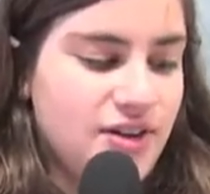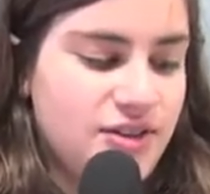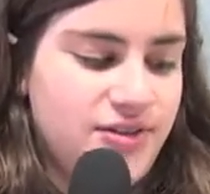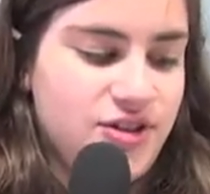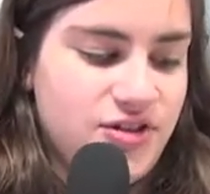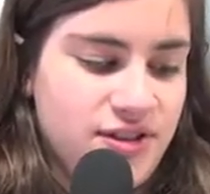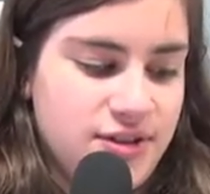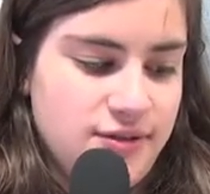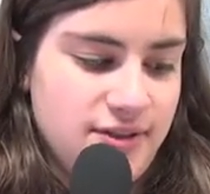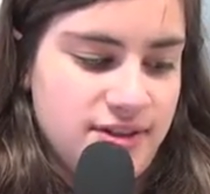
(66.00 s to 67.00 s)
I've got your
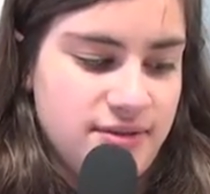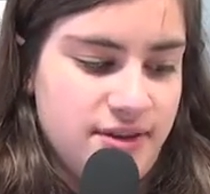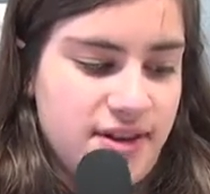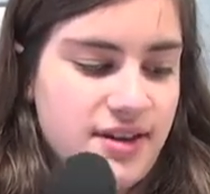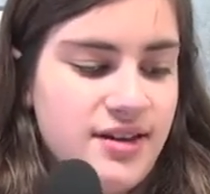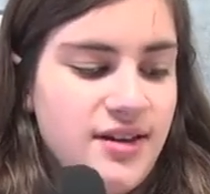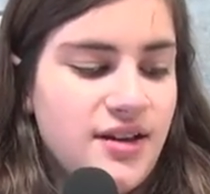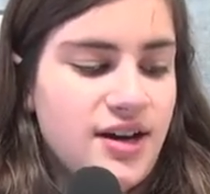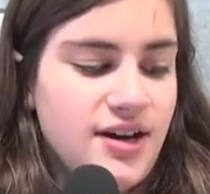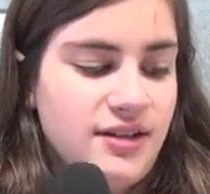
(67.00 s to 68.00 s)
lunch for this week.
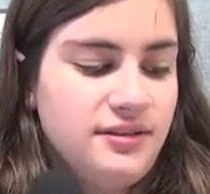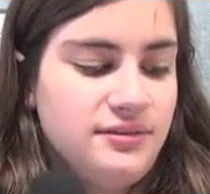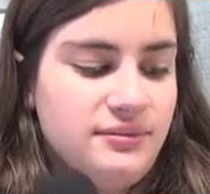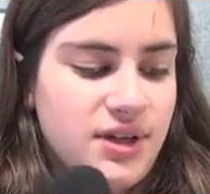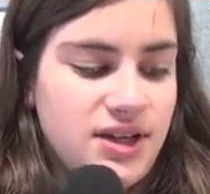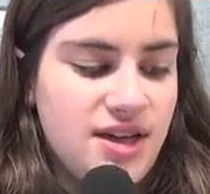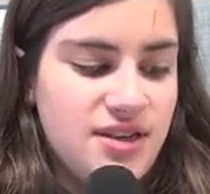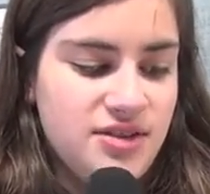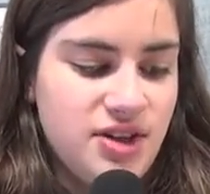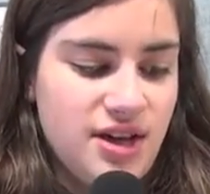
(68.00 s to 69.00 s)
On
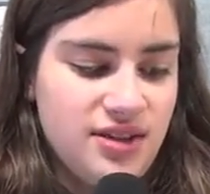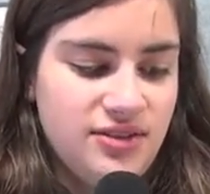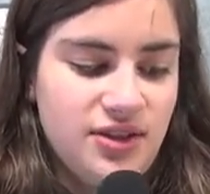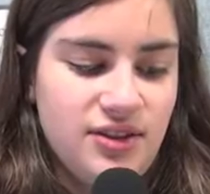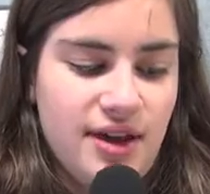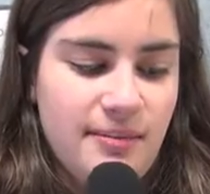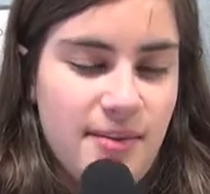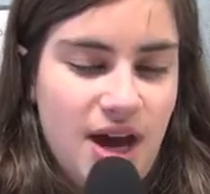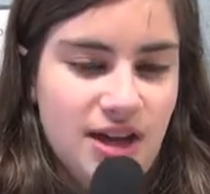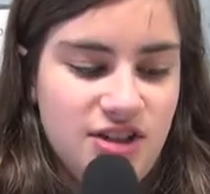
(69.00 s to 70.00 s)
Monday the 10th, you got
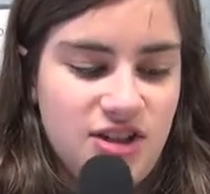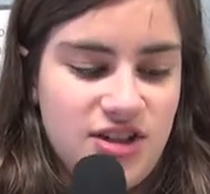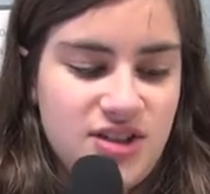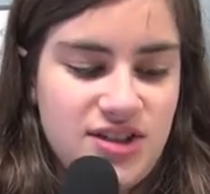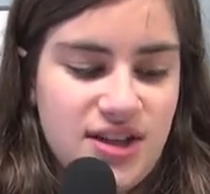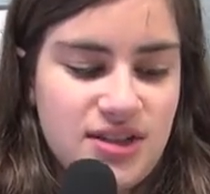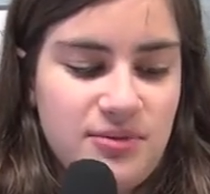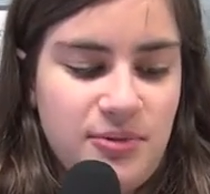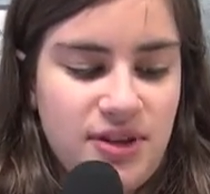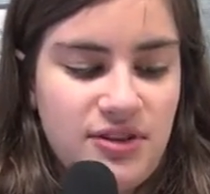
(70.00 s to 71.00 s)
mac and cheese
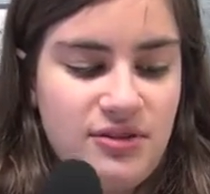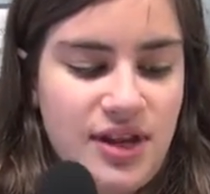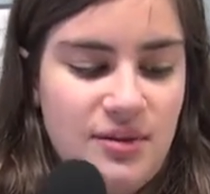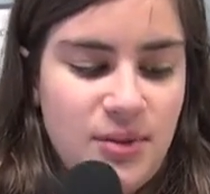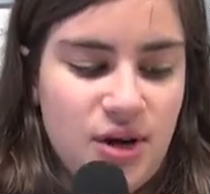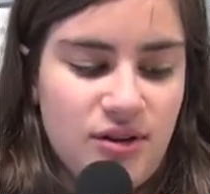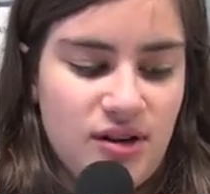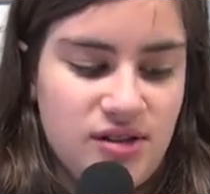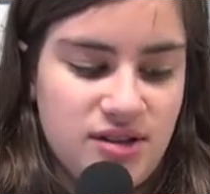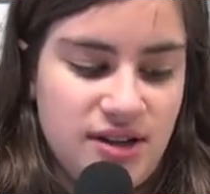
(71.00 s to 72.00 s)
sticks with or without
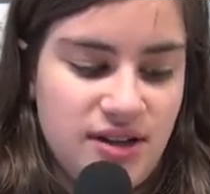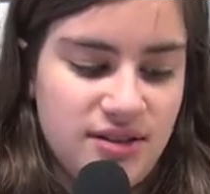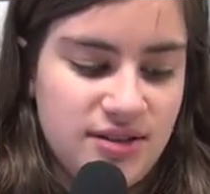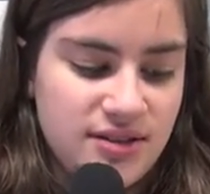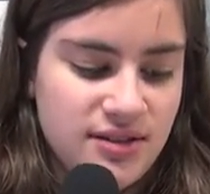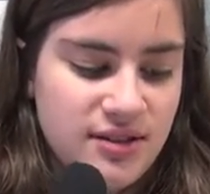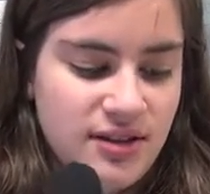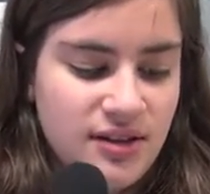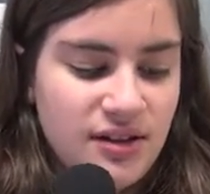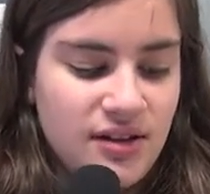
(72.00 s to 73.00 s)
marinara sauce.
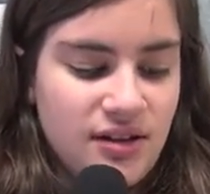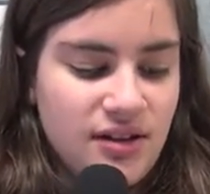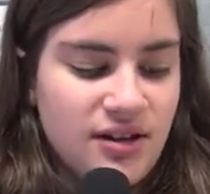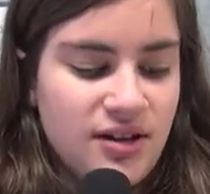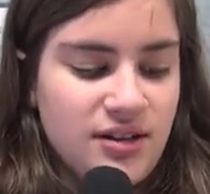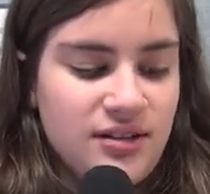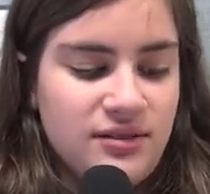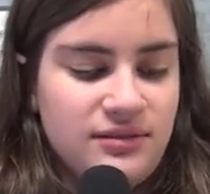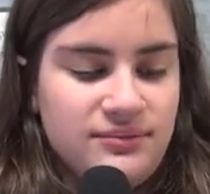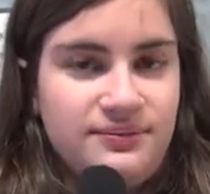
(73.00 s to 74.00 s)

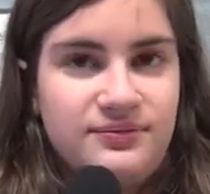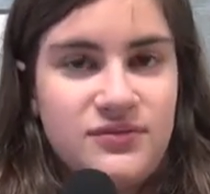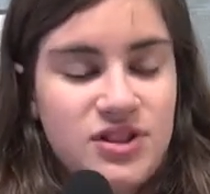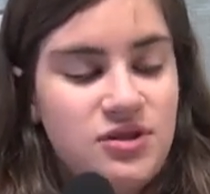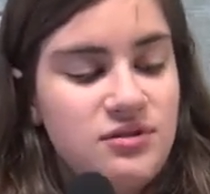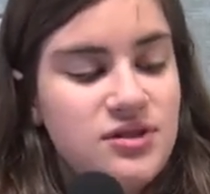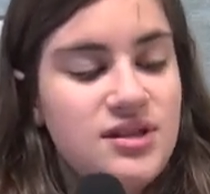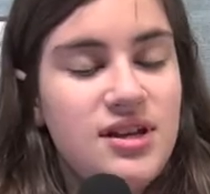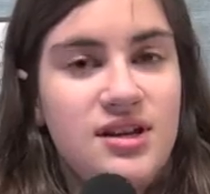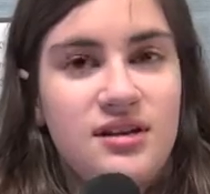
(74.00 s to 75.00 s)
On
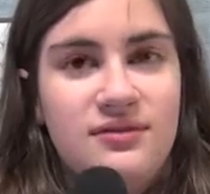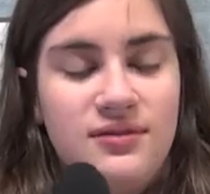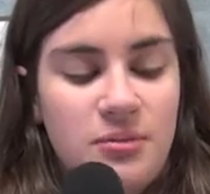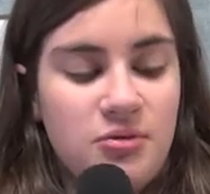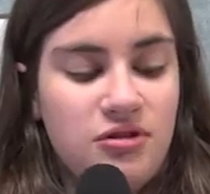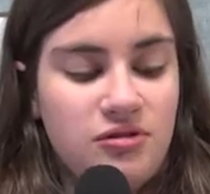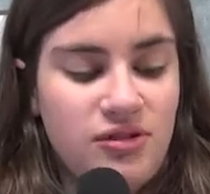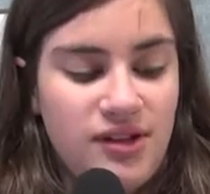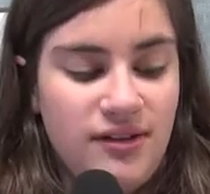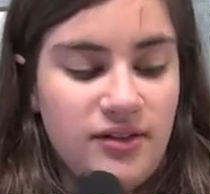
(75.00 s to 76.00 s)
Tuesday, February
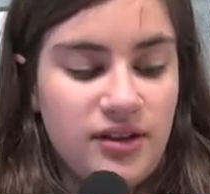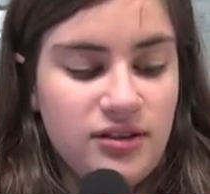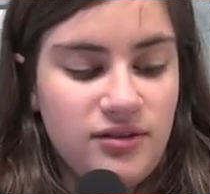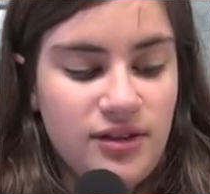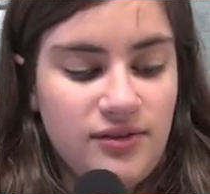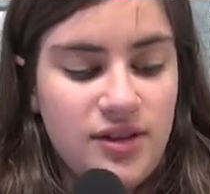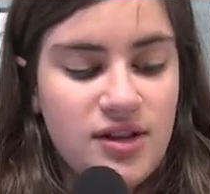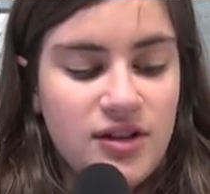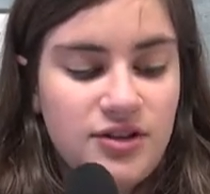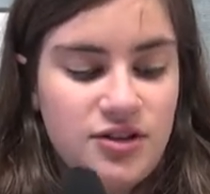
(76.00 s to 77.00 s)
11th, you have
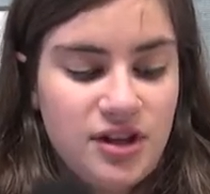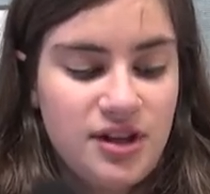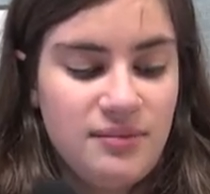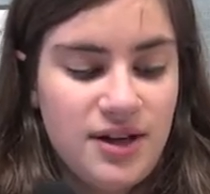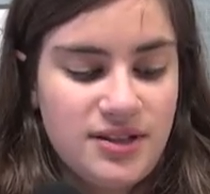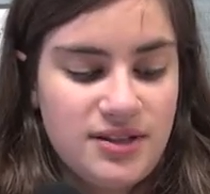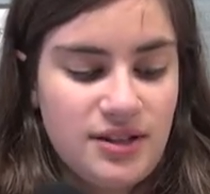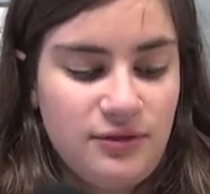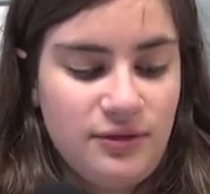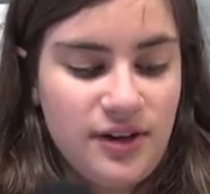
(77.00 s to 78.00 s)
chicken pasta
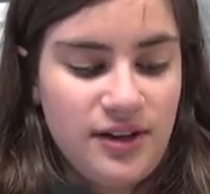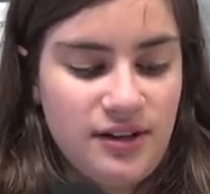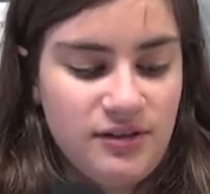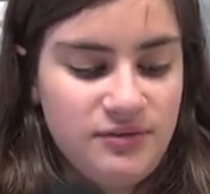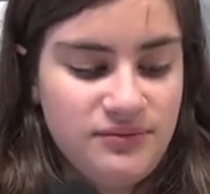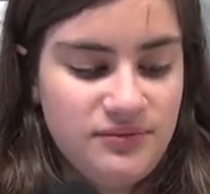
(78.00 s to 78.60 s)
alfredo